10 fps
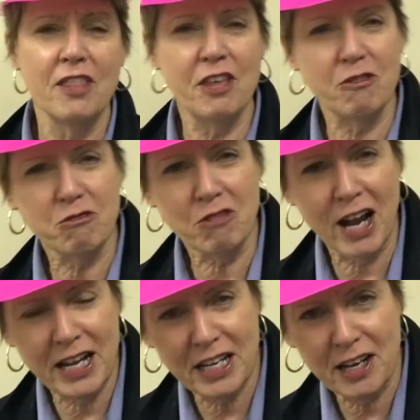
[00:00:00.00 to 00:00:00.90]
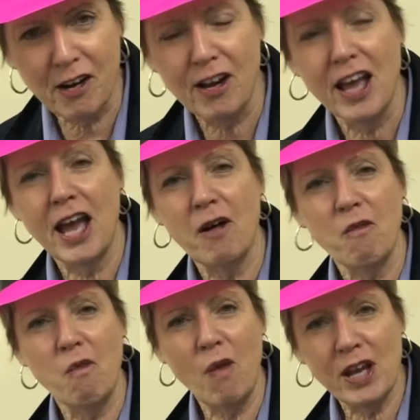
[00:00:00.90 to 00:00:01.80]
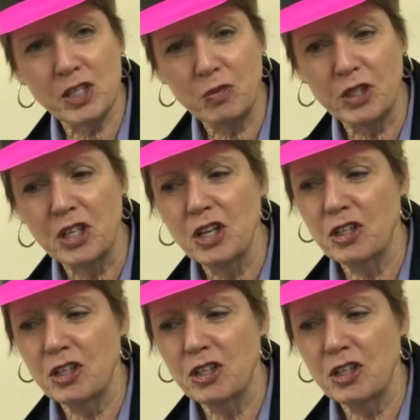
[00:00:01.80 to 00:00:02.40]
than right here at Westwood